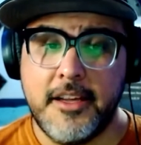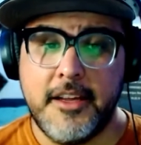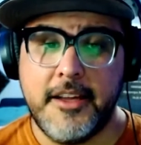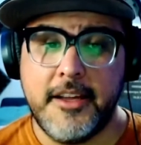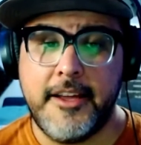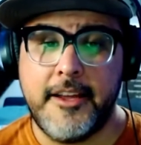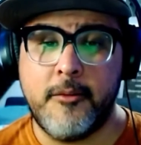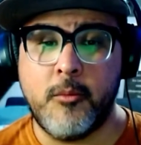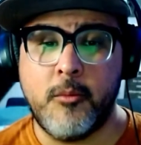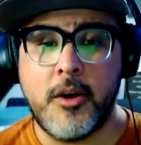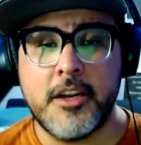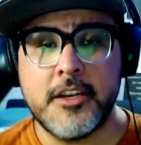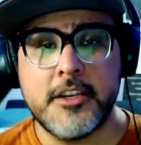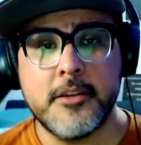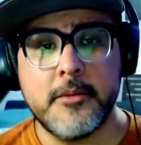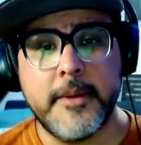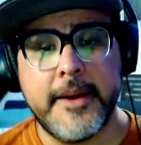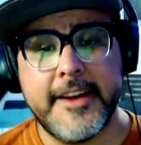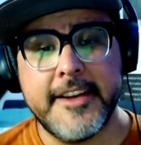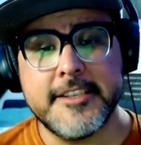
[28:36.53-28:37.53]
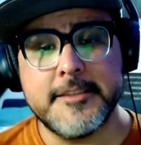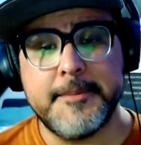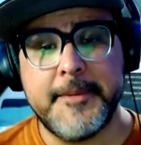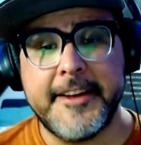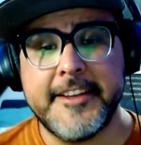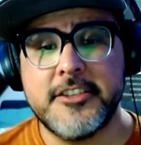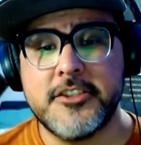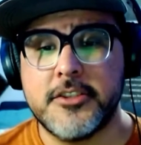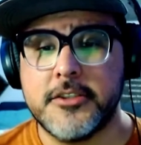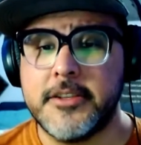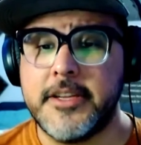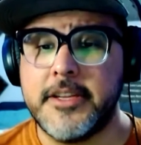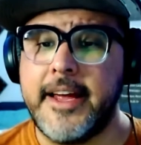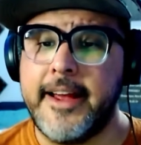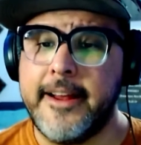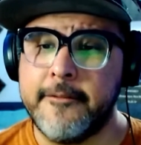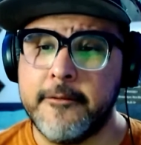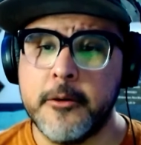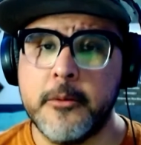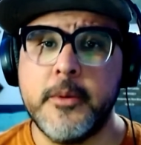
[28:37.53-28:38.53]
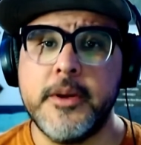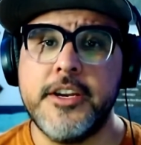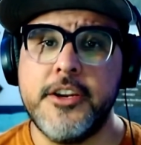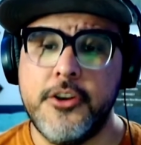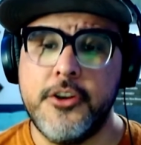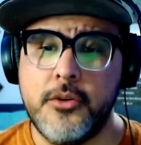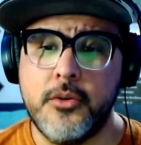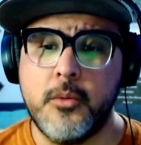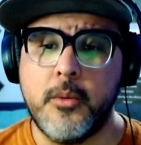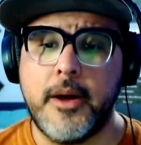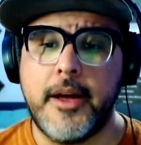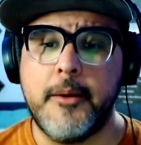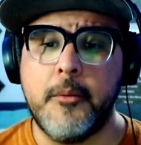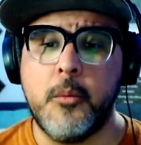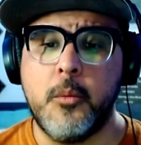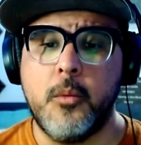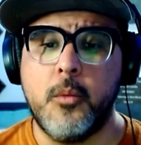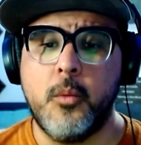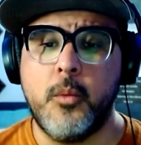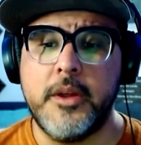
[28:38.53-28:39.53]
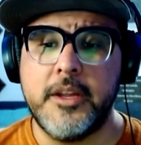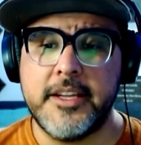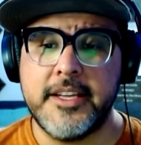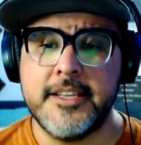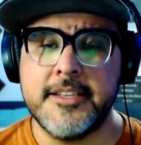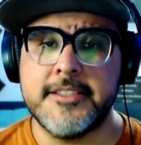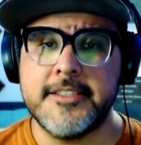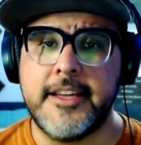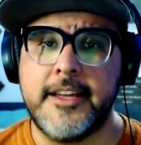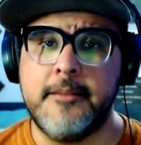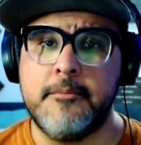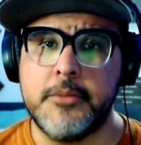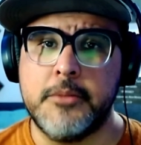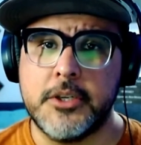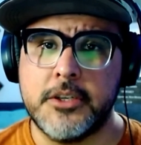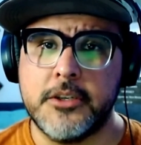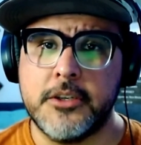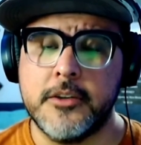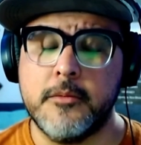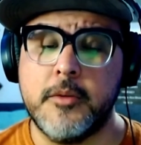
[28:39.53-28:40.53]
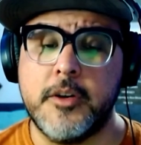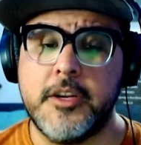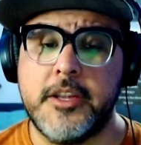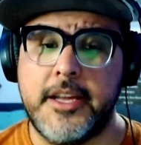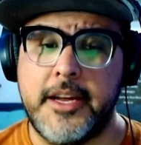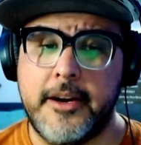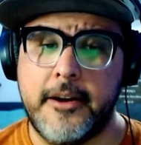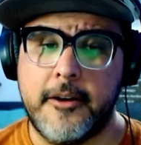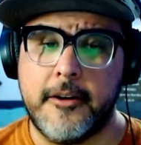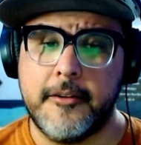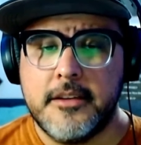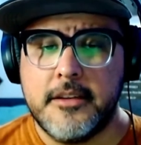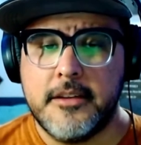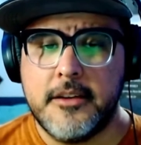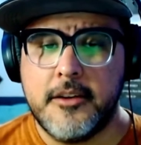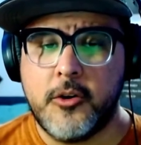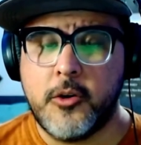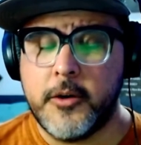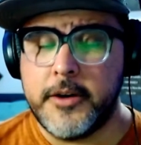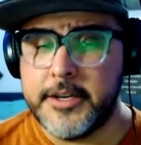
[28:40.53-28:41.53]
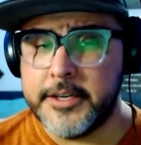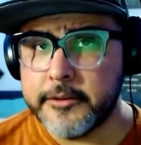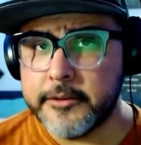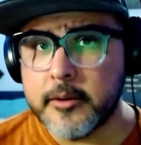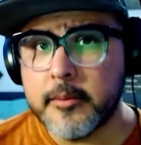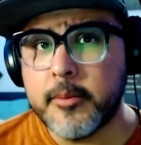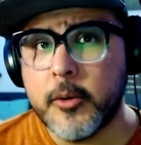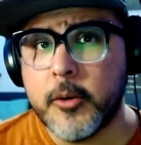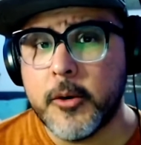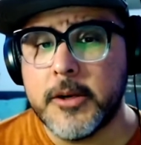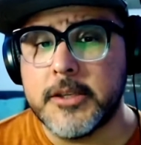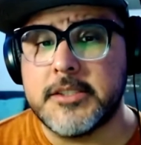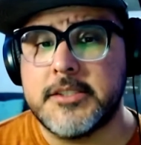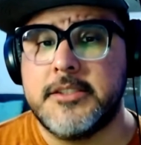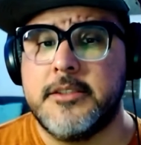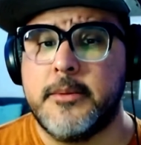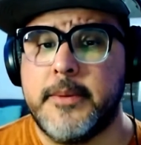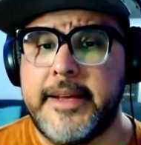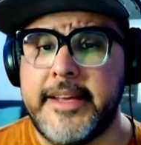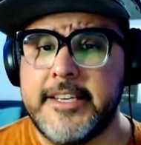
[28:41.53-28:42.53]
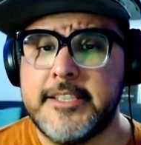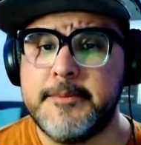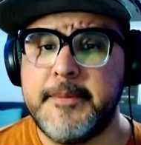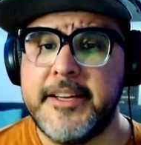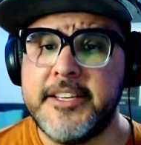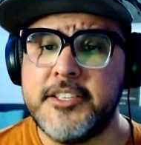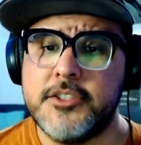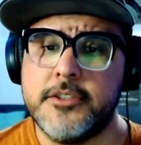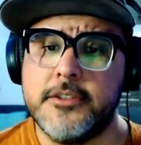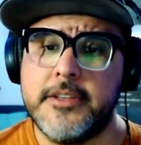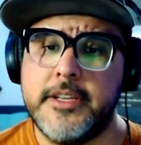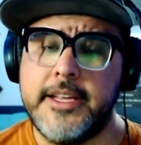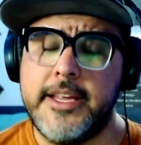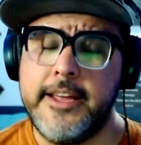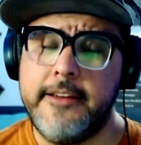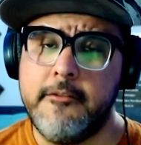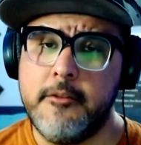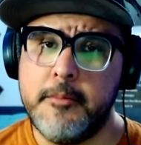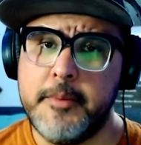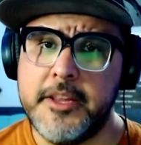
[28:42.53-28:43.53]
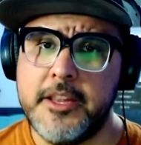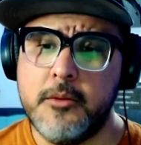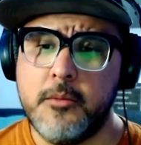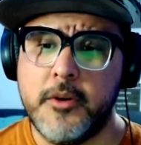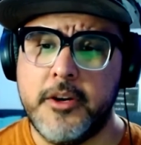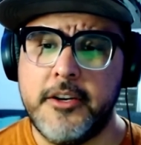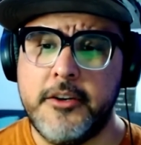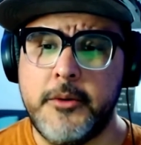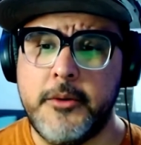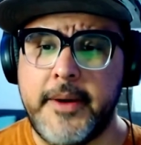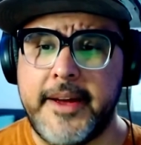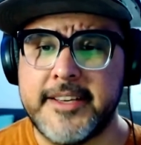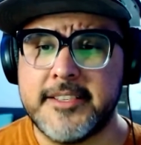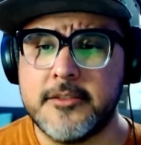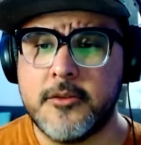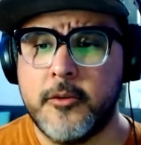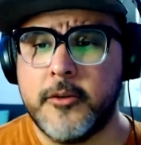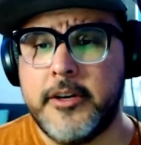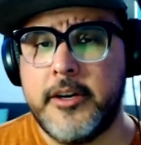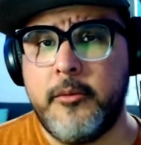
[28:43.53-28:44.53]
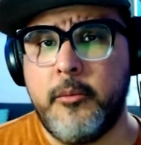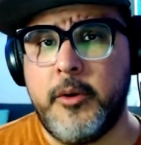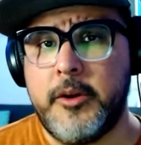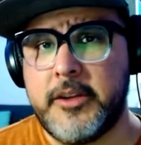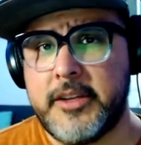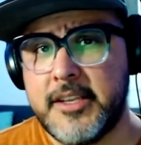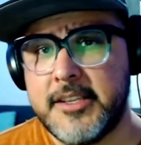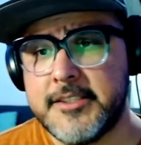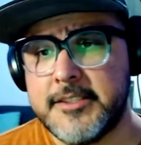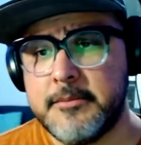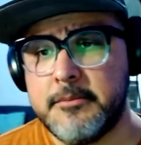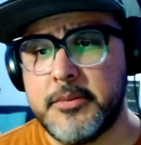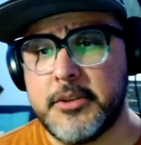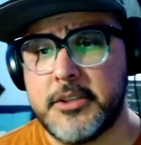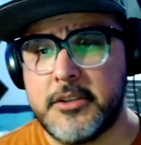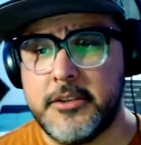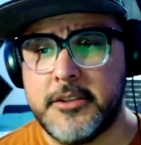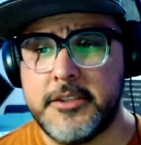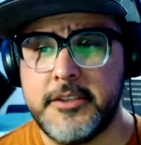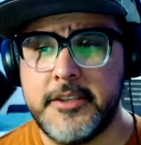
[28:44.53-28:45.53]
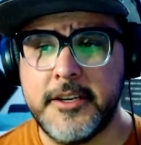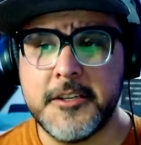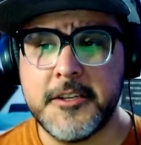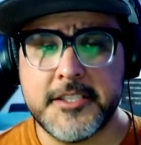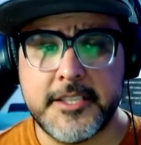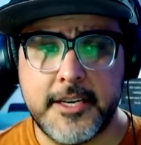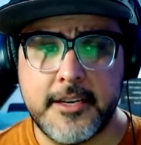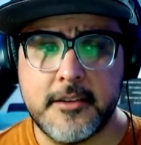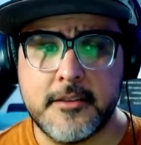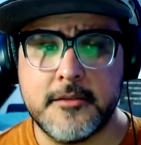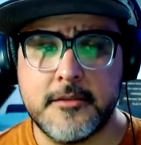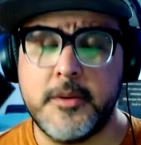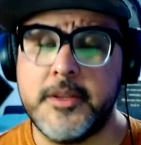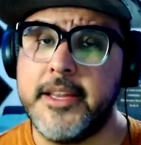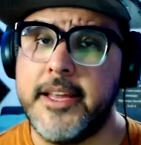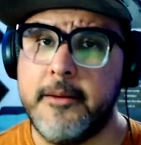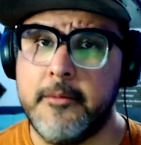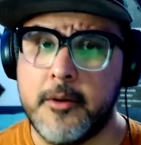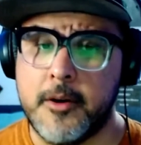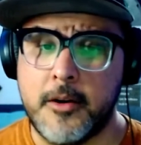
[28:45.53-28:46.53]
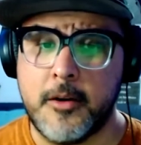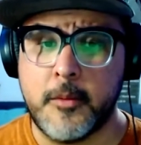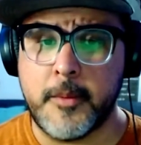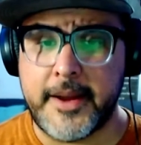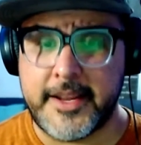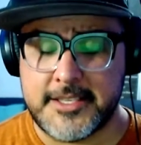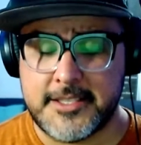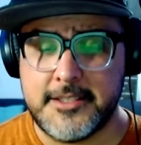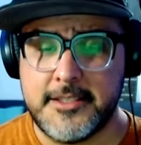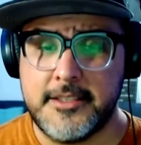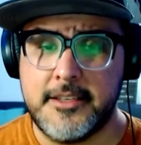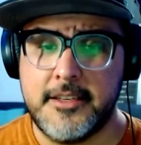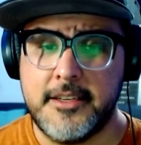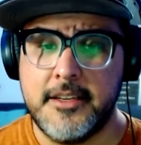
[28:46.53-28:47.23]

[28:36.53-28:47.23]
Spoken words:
and Juan De Reyes made sure that everyone knew why Wilkins and Buchner were there. According to reports, De Reyes made sure that he would be the one who escorted Wilkins and Buchner to their cells when they were arrested.